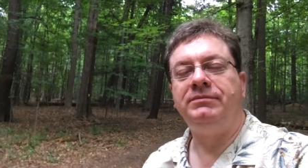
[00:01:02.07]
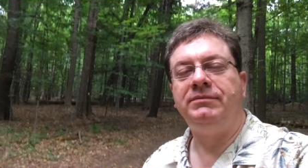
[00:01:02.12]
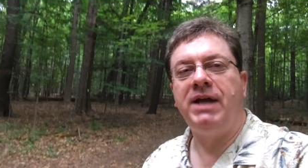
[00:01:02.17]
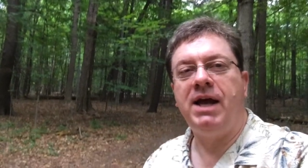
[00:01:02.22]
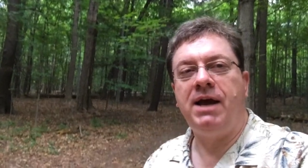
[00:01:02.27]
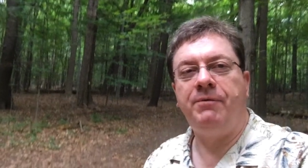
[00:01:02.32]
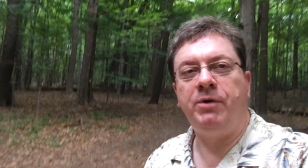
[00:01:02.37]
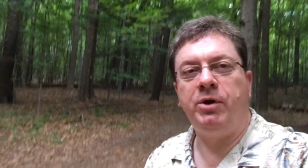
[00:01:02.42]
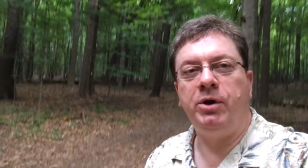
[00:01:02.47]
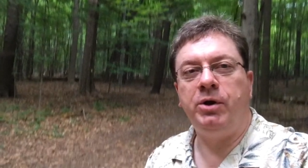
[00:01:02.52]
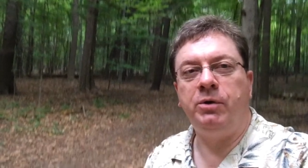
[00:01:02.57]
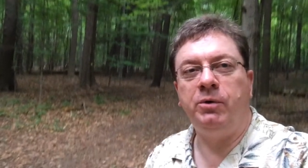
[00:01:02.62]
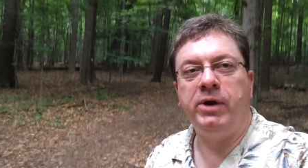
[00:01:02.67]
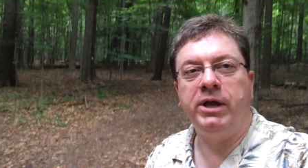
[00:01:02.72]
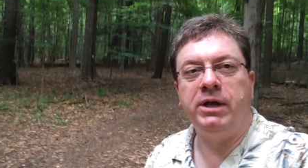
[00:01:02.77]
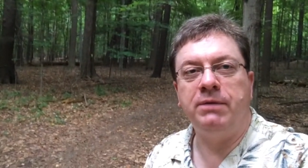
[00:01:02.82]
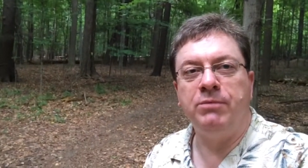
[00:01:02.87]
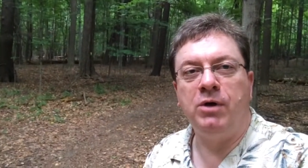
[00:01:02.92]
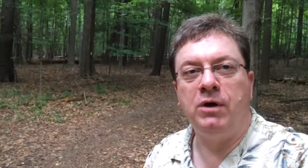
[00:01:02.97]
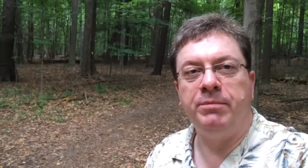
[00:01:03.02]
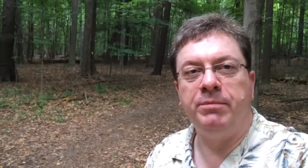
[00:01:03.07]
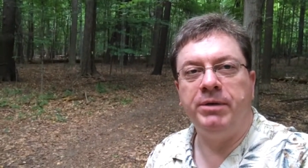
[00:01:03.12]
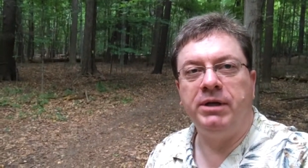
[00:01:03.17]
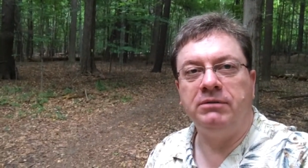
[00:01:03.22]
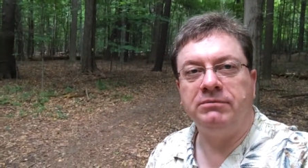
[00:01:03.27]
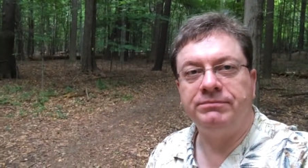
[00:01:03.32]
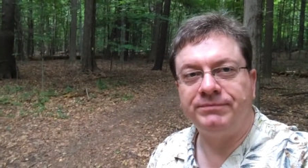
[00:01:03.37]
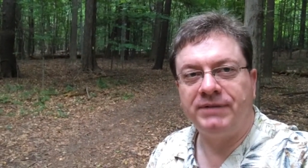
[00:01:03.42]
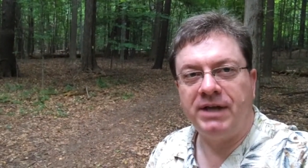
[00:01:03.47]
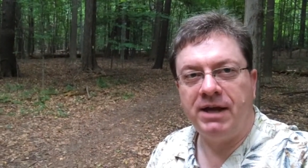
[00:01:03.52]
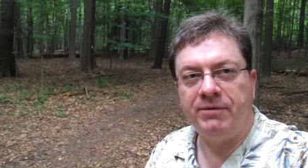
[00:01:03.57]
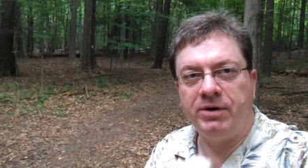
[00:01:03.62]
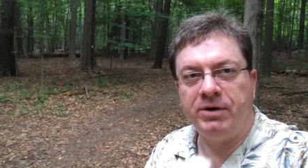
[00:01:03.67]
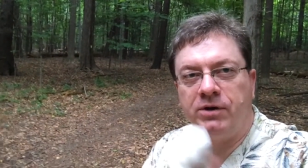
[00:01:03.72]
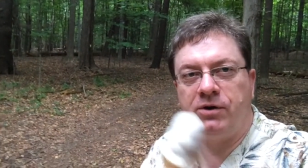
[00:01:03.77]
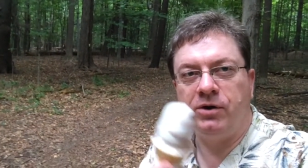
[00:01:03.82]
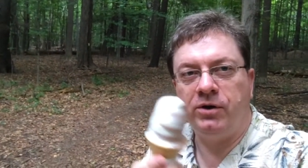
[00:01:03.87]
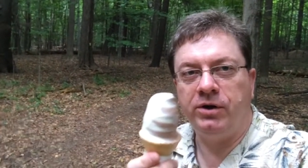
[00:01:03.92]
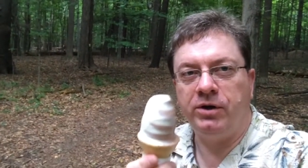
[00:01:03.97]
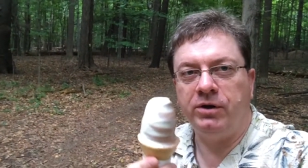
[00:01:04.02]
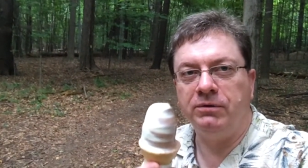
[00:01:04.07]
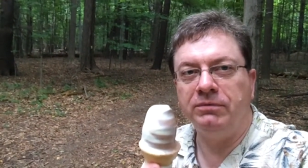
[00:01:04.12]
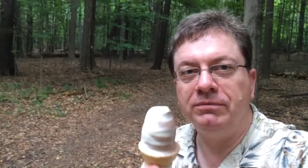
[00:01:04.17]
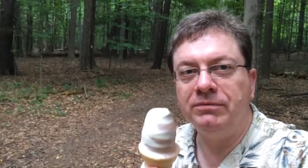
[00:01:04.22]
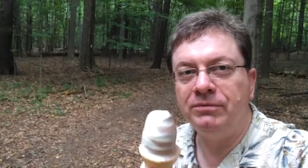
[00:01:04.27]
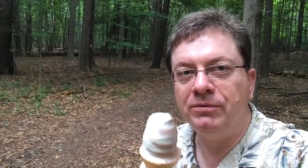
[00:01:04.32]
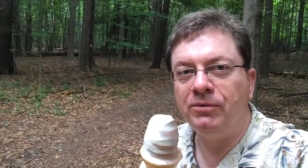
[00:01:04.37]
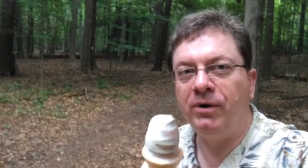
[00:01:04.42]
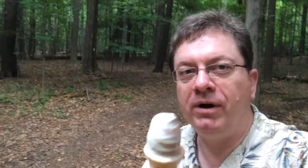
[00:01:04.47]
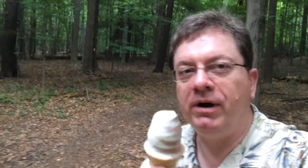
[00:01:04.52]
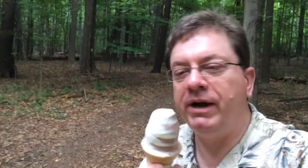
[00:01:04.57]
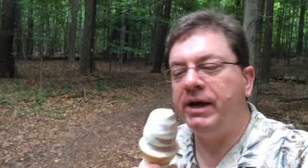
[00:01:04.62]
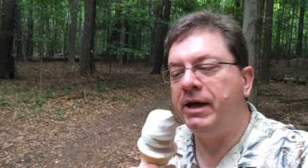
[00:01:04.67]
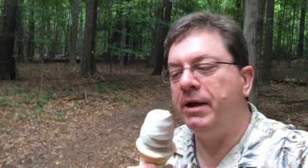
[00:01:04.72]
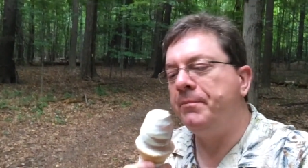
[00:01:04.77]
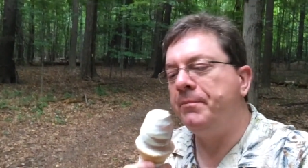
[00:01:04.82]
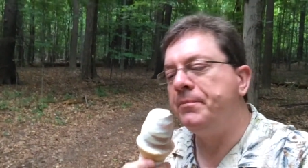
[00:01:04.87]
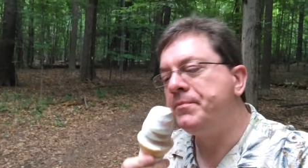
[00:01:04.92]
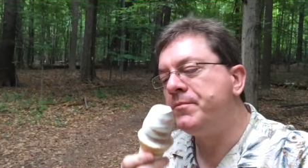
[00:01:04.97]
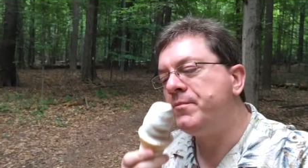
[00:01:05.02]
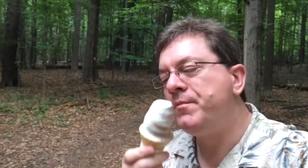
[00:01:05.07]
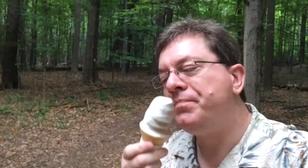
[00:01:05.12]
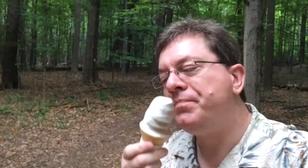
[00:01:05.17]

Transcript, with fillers: have a eureka moment, have it occur to you where I am.